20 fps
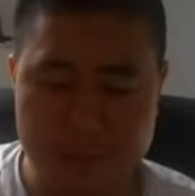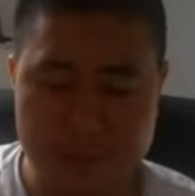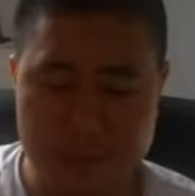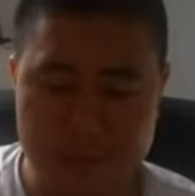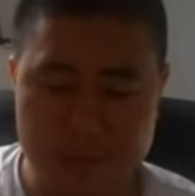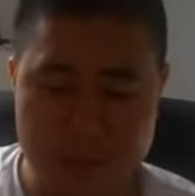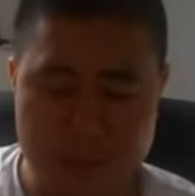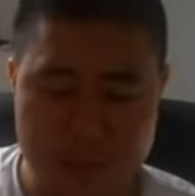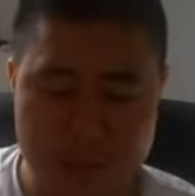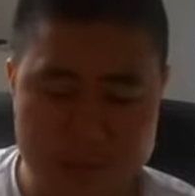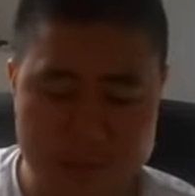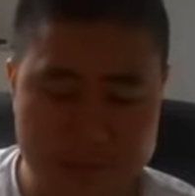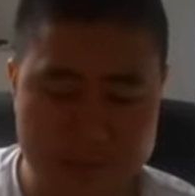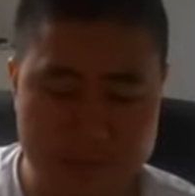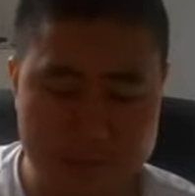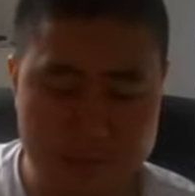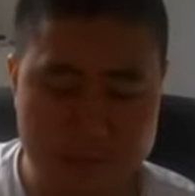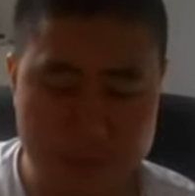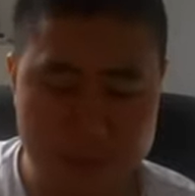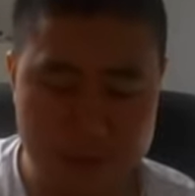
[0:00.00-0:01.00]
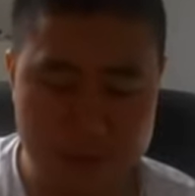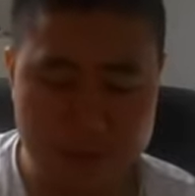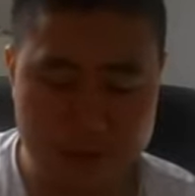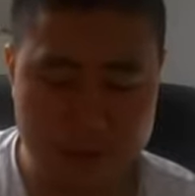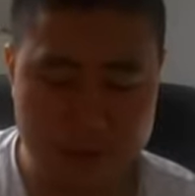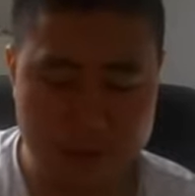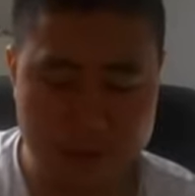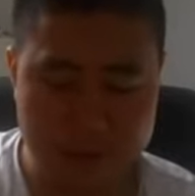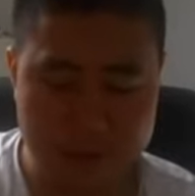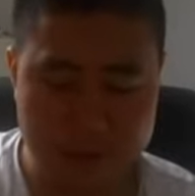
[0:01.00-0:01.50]
Anyways, let me just go ahead and
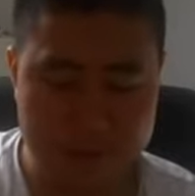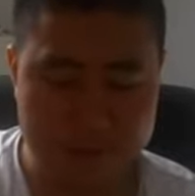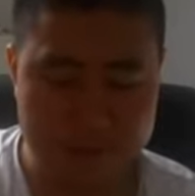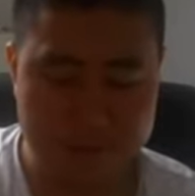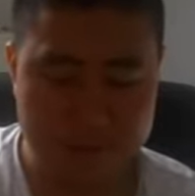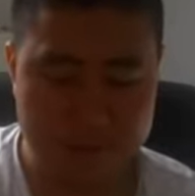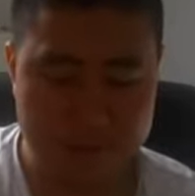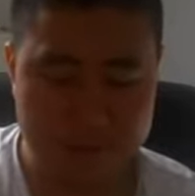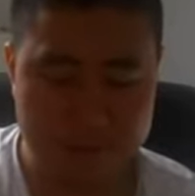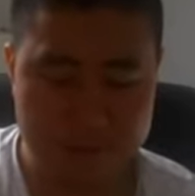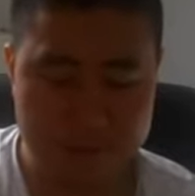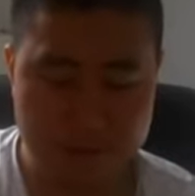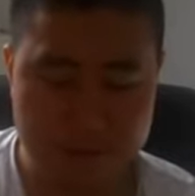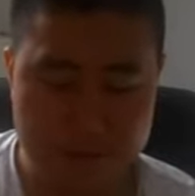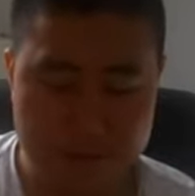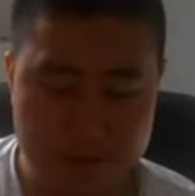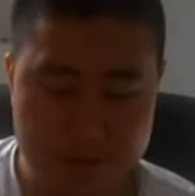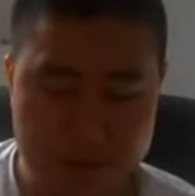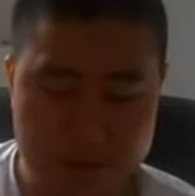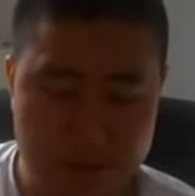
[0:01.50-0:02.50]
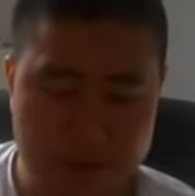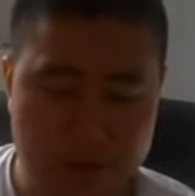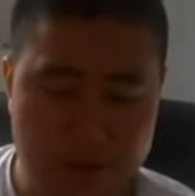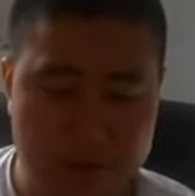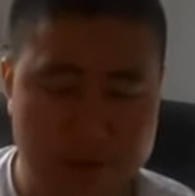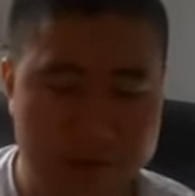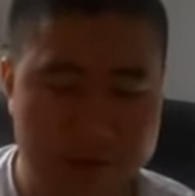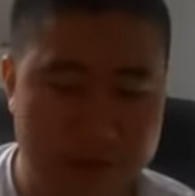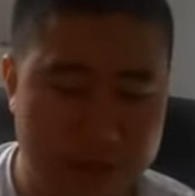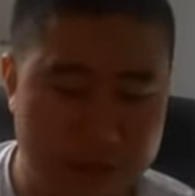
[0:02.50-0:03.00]
unpack this
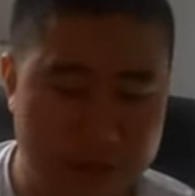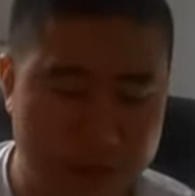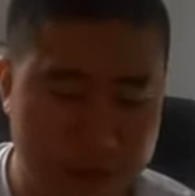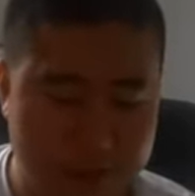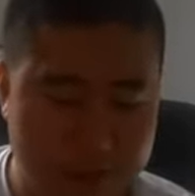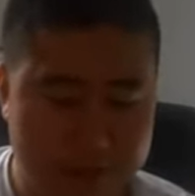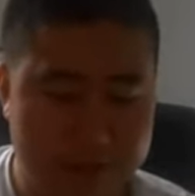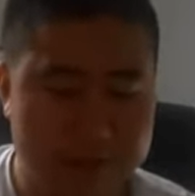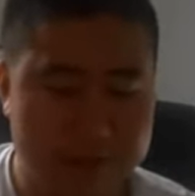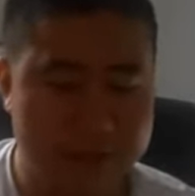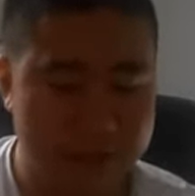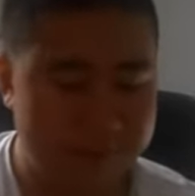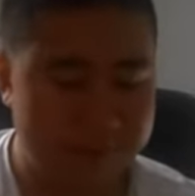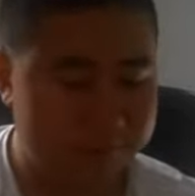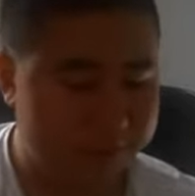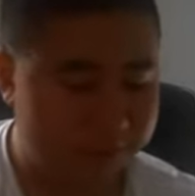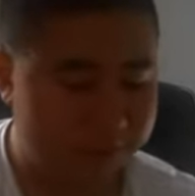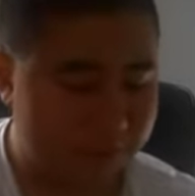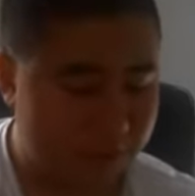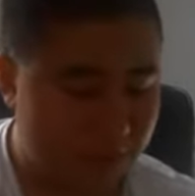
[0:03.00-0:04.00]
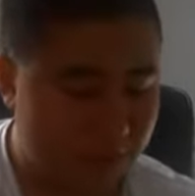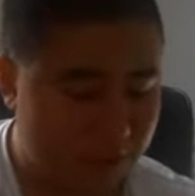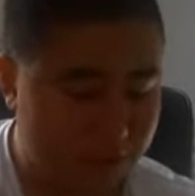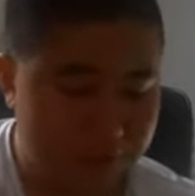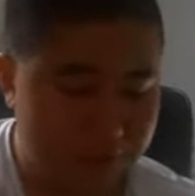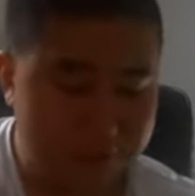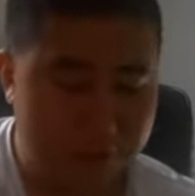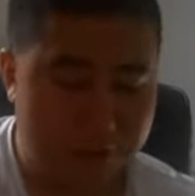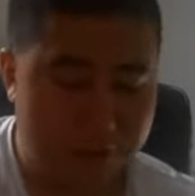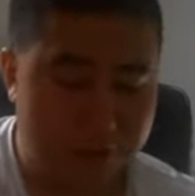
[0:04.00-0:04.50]
and see what's up for grabs.
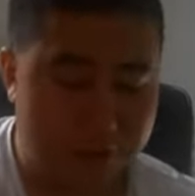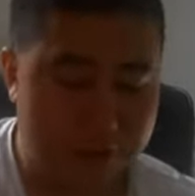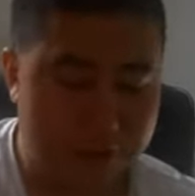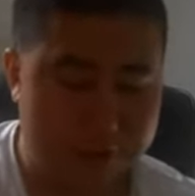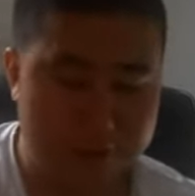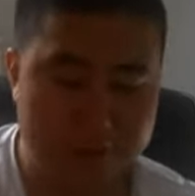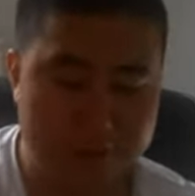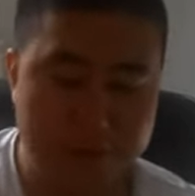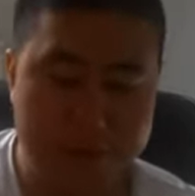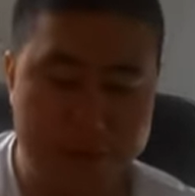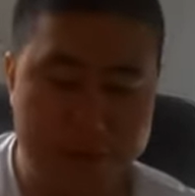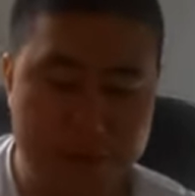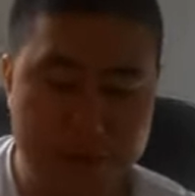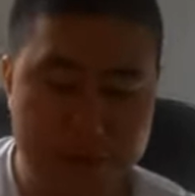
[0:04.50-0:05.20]
Out they come.